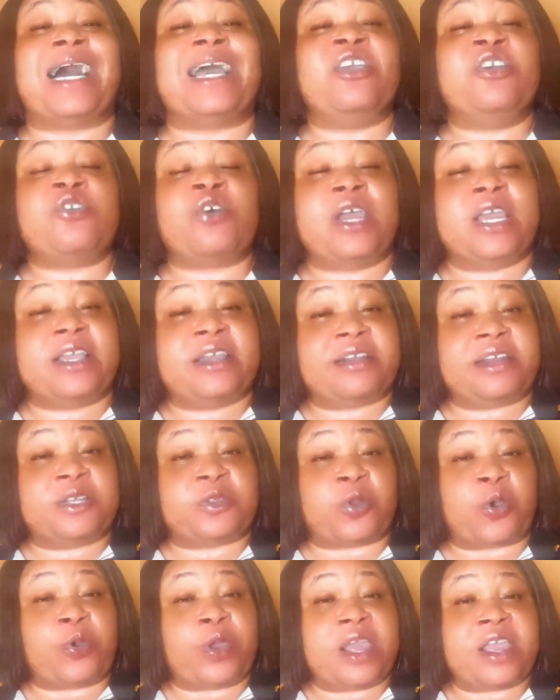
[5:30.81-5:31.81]
Are you not a
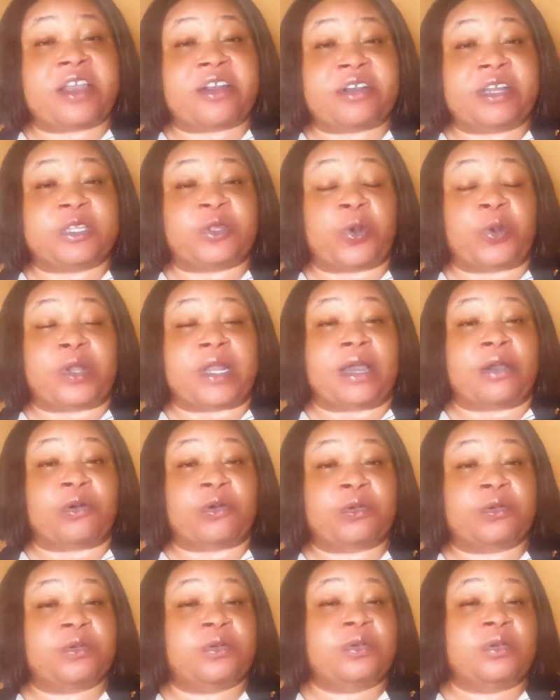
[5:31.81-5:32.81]
creator? You're a creator
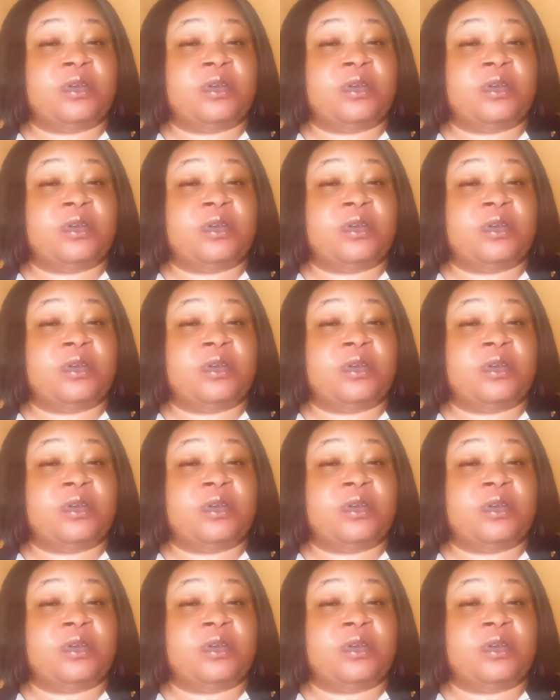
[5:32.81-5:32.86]
now.